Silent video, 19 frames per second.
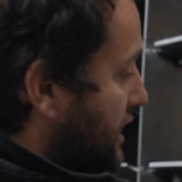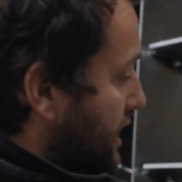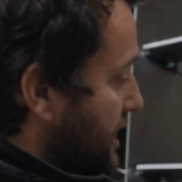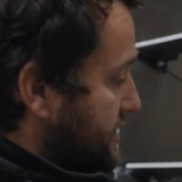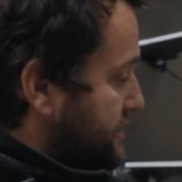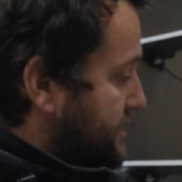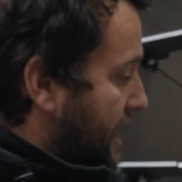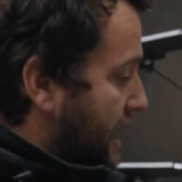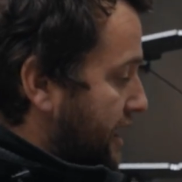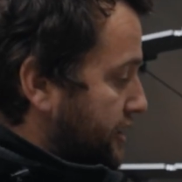
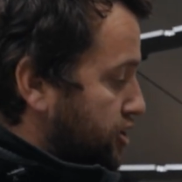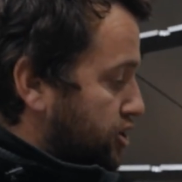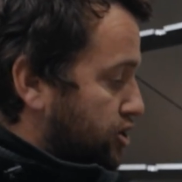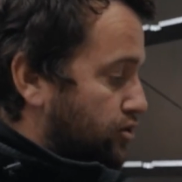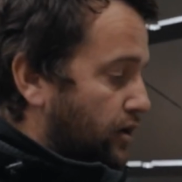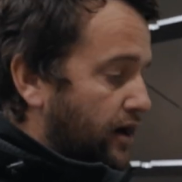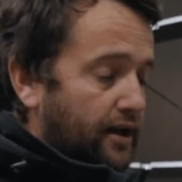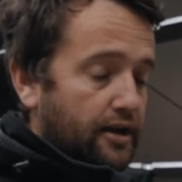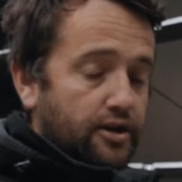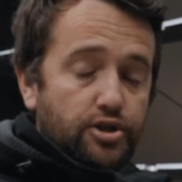is that
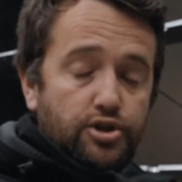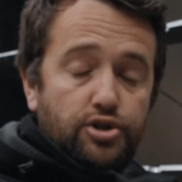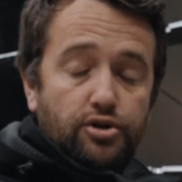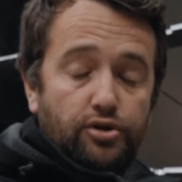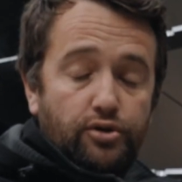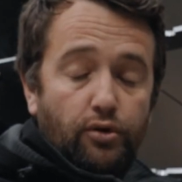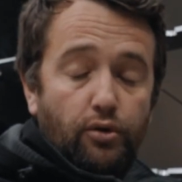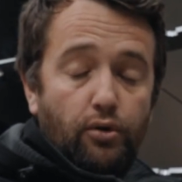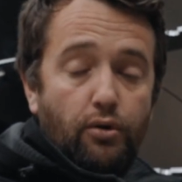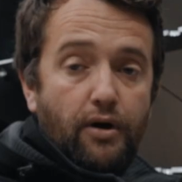stringers
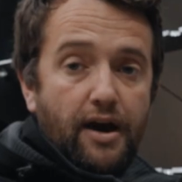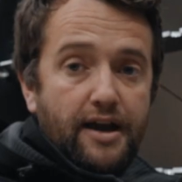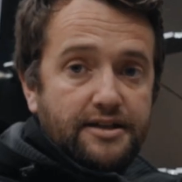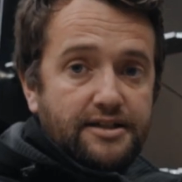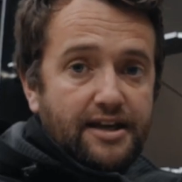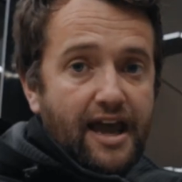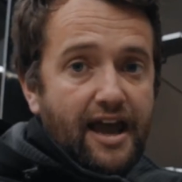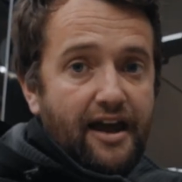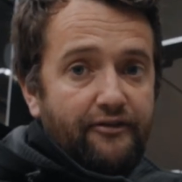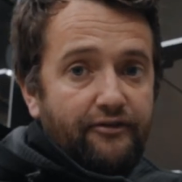should
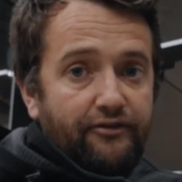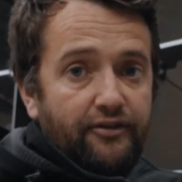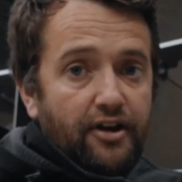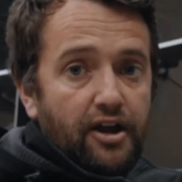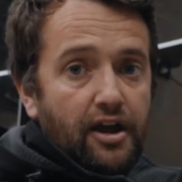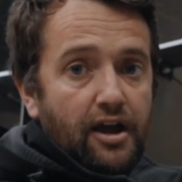always have